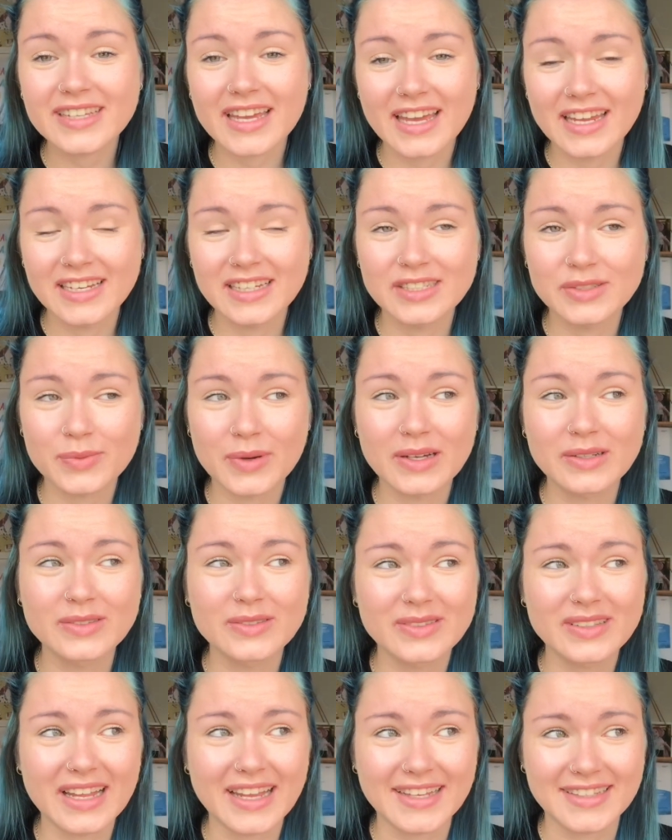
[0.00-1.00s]
and as
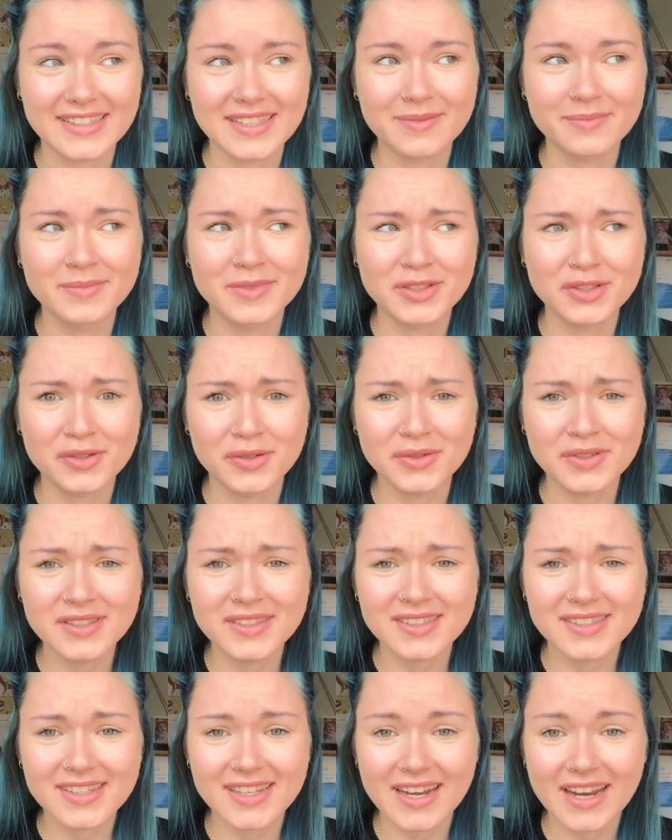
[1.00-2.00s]
well like some
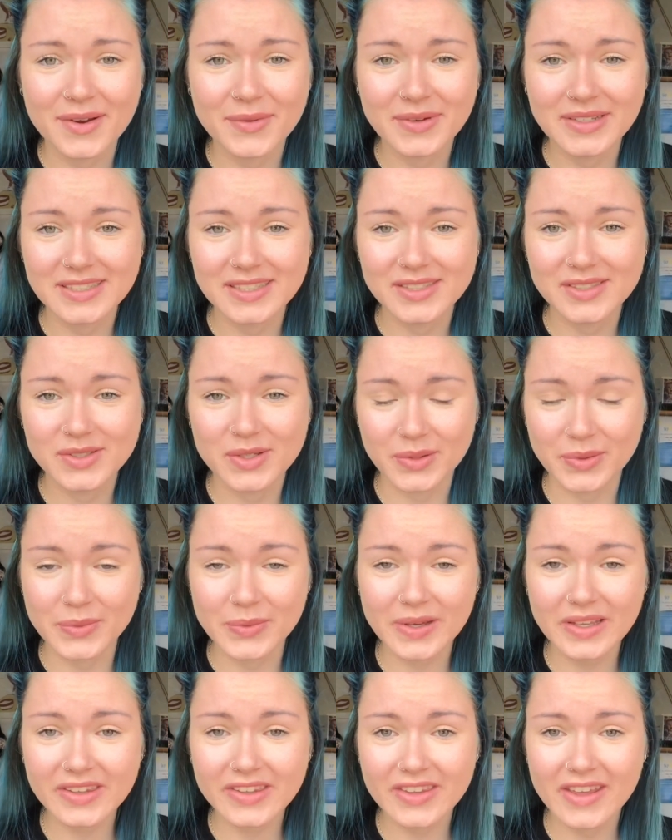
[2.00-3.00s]
students that I went to school
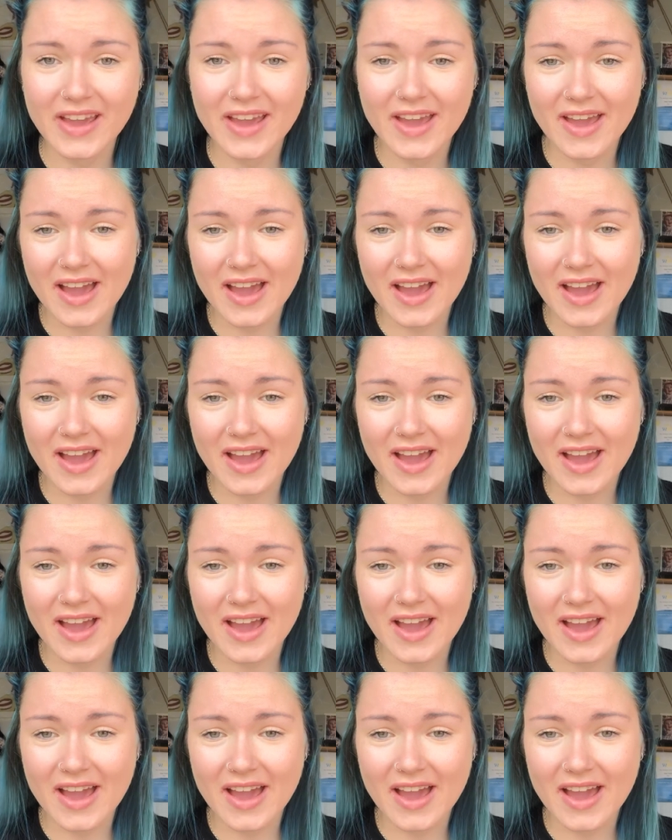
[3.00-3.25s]
with